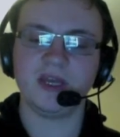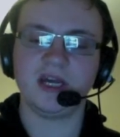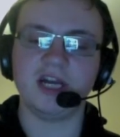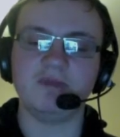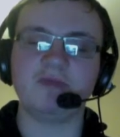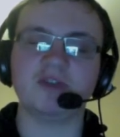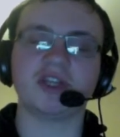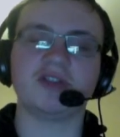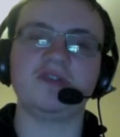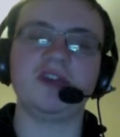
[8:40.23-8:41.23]
The members
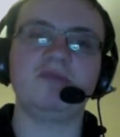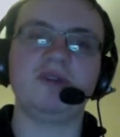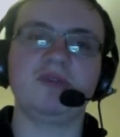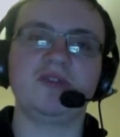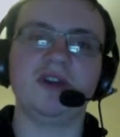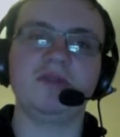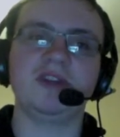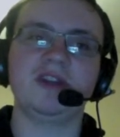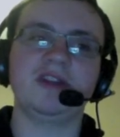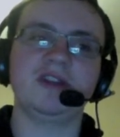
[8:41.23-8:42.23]
of the 3MP proclaimed
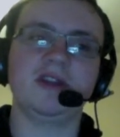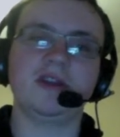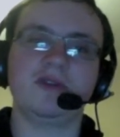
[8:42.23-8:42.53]
that they